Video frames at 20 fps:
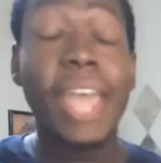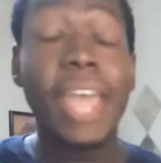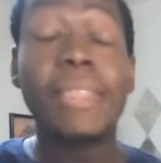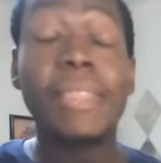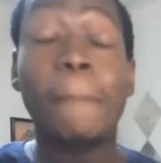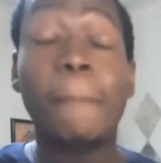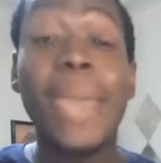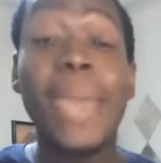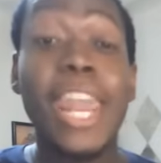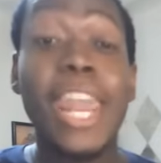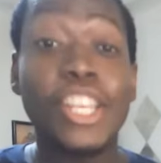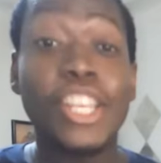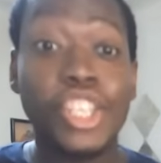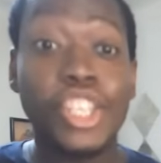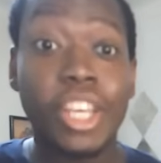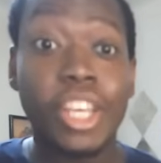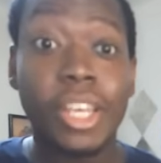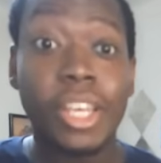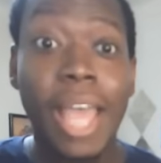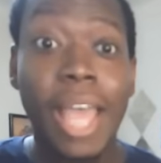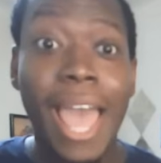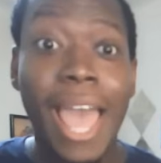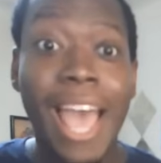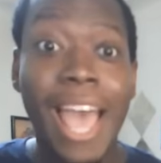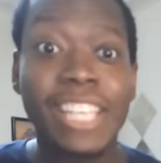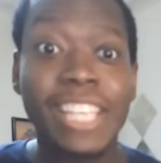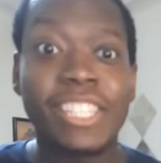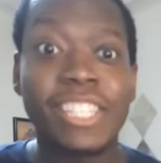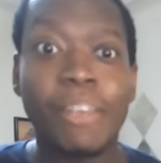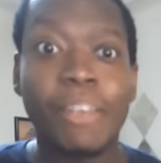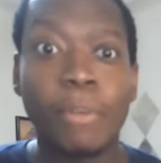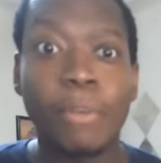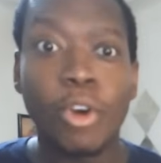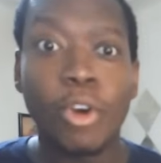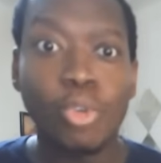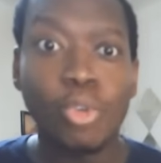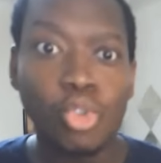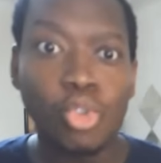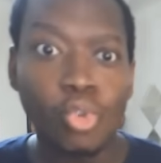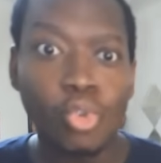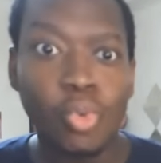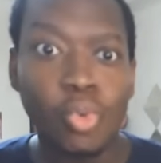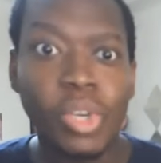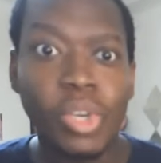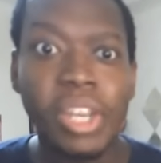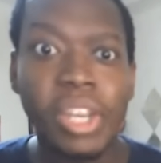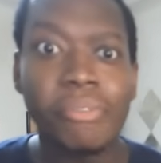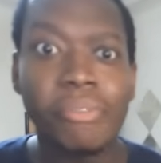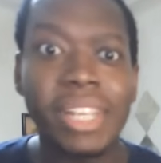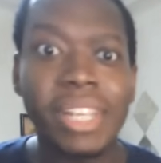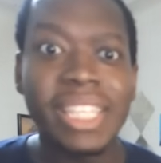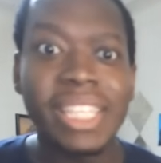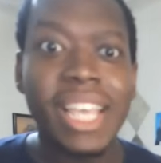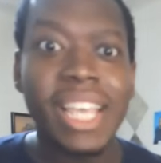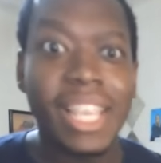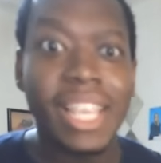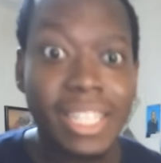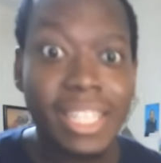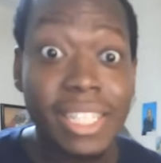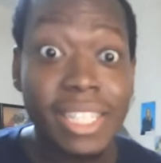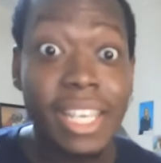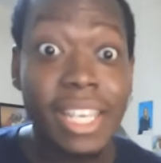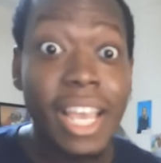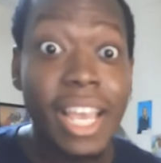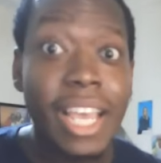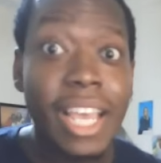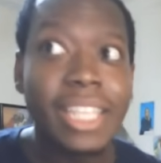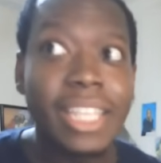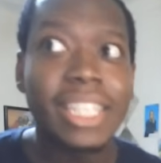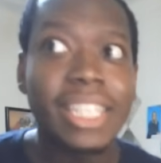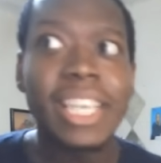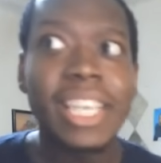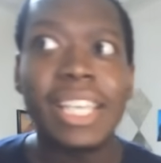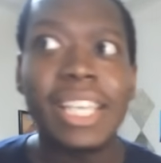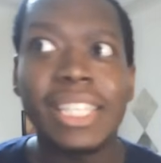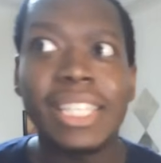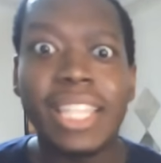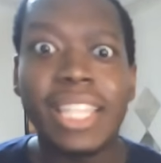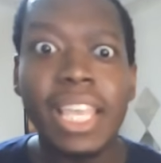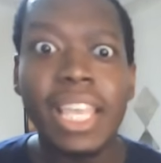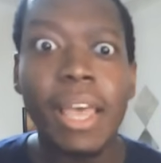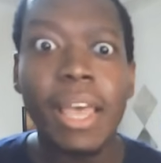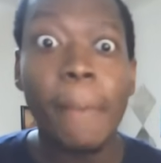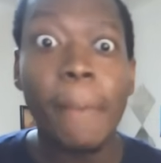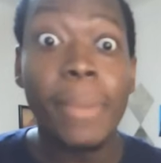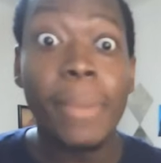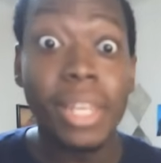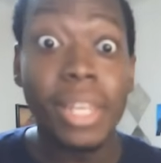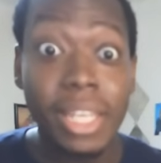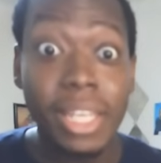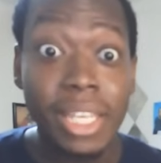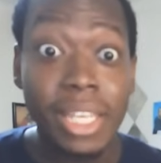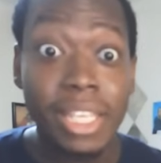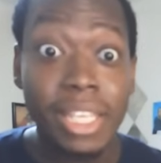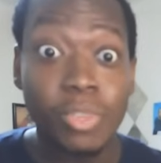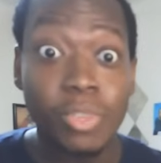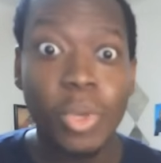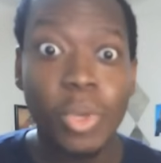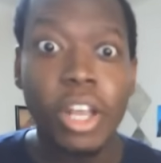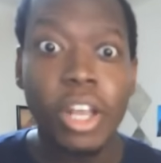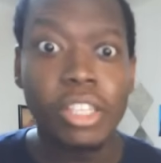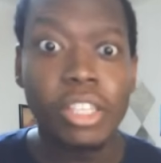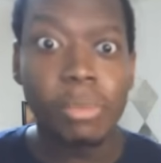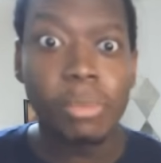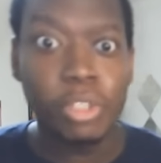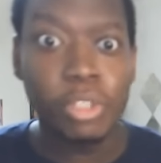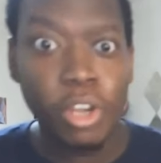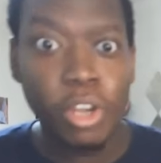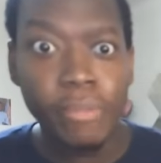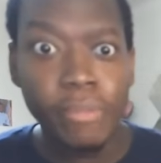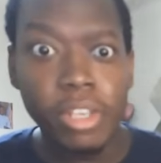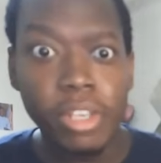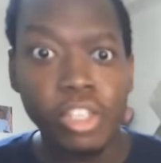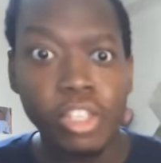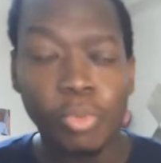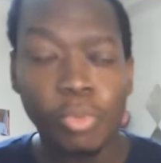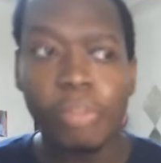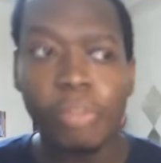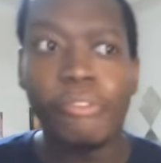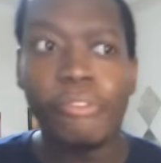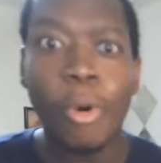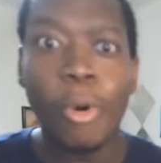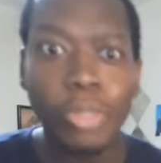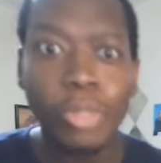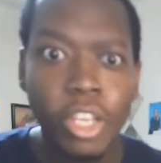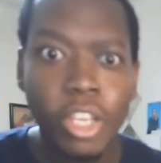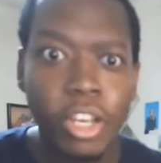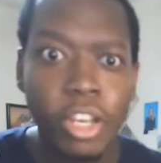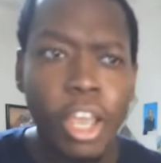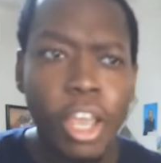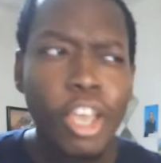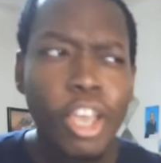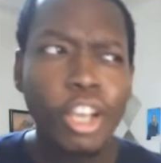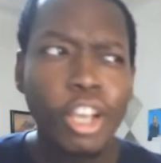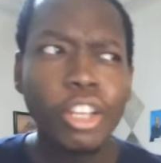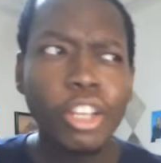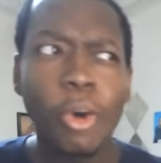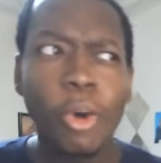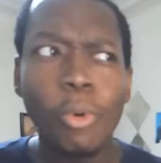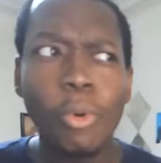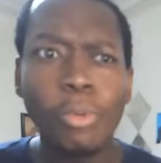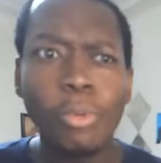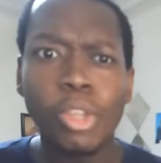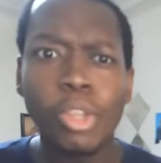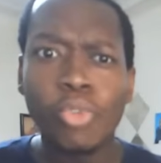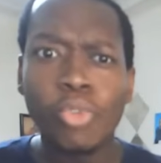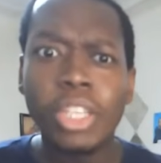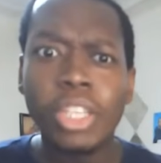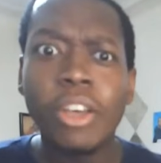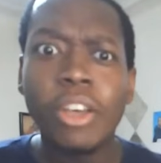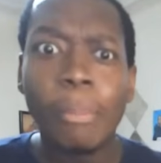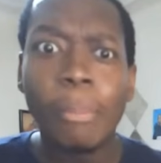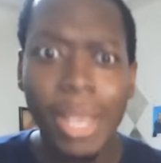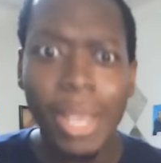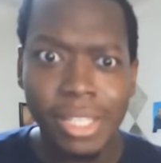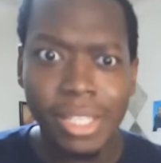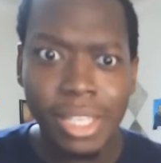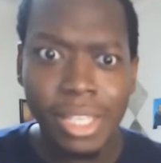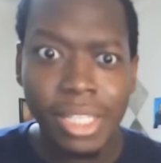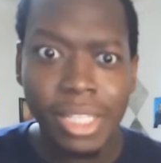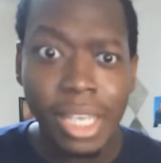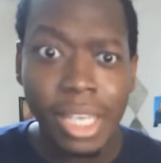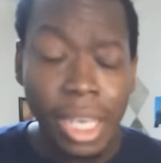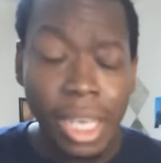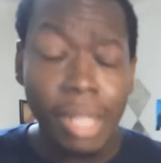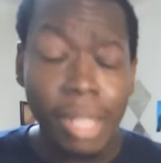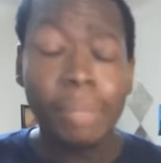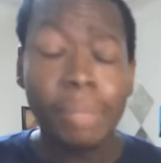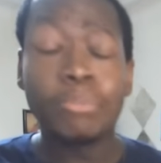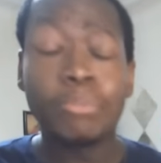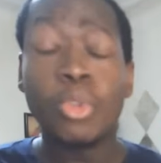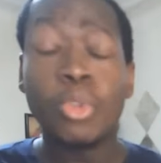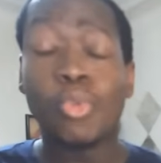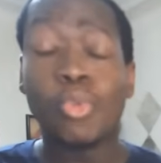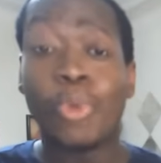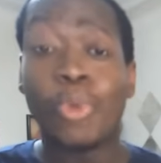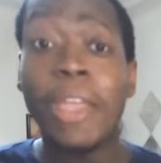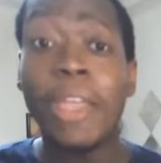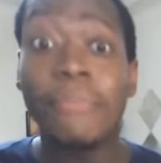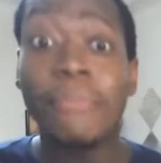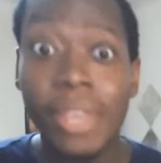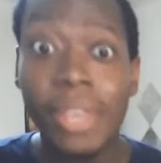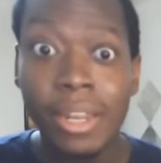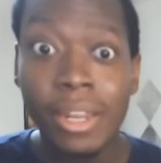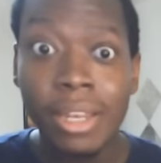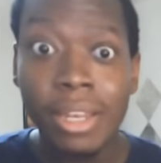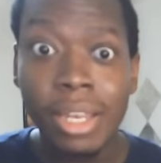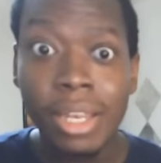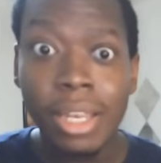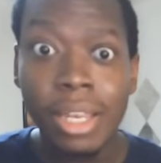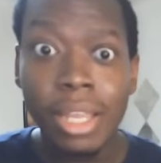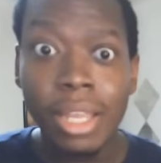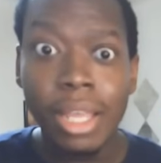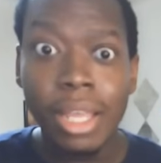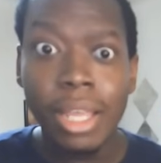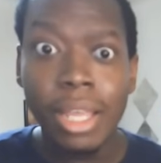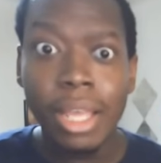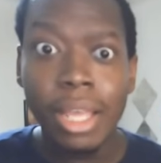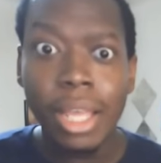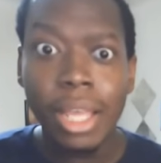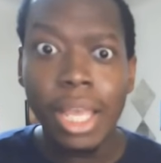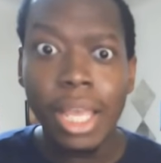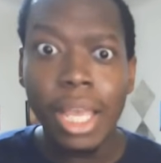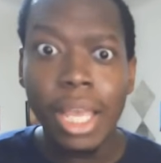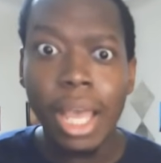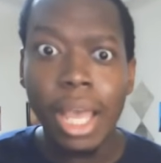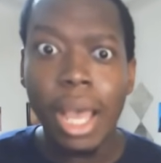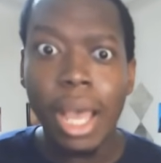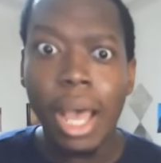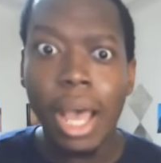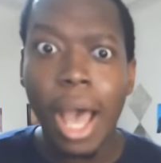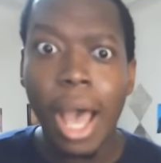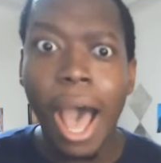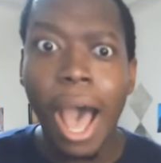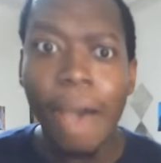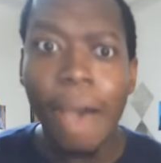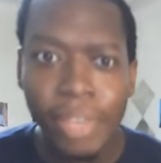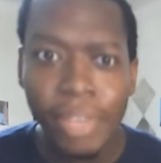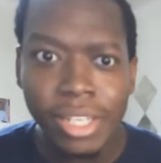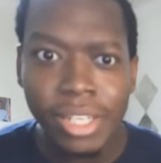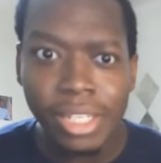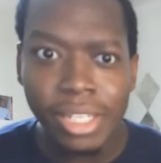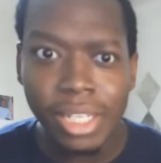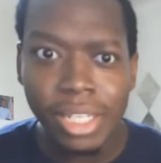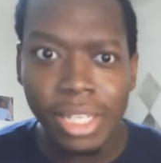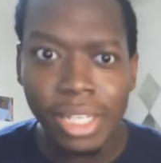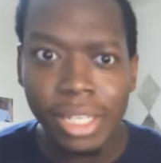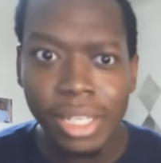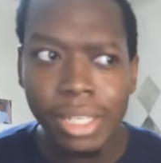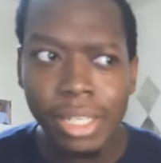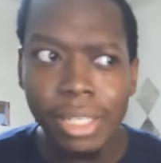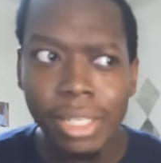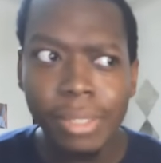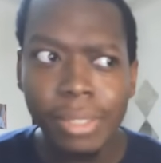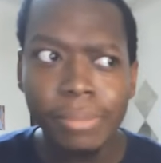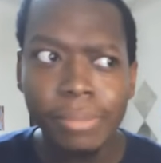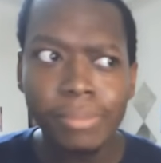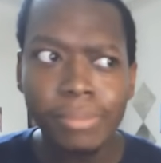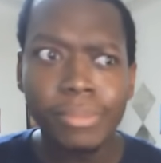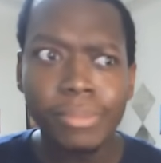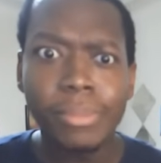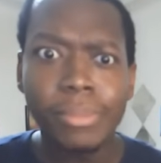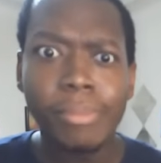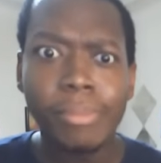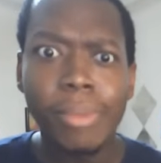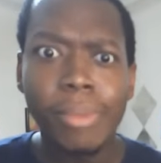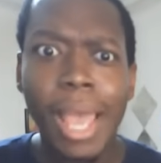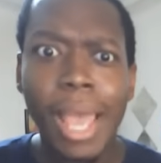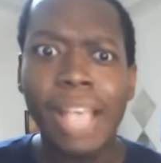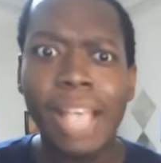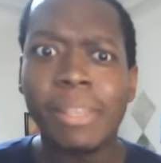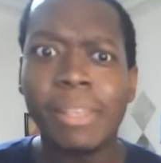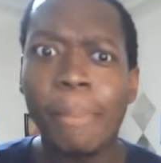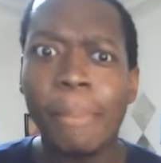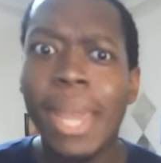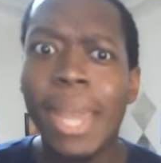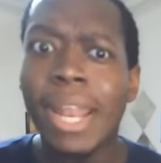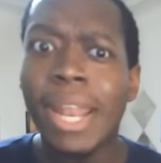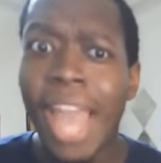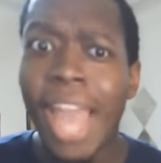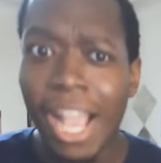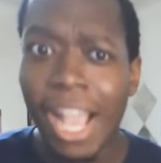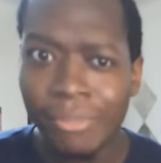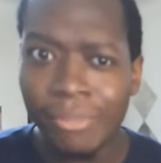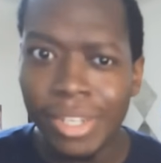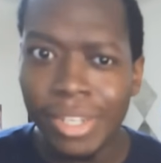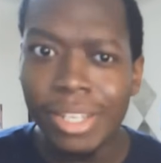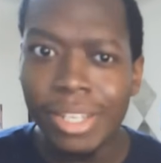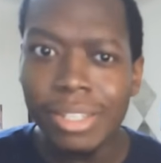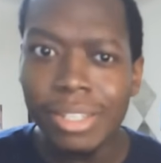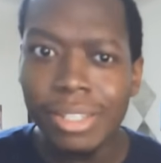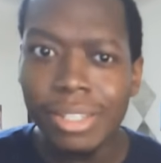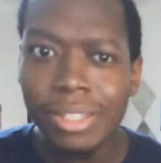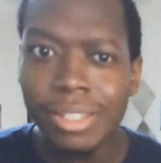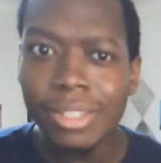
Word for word: And the manager has them go through different tests to test their abilities with customer service, with folding, you know, the retail basics. Raven obviously has a better knack for this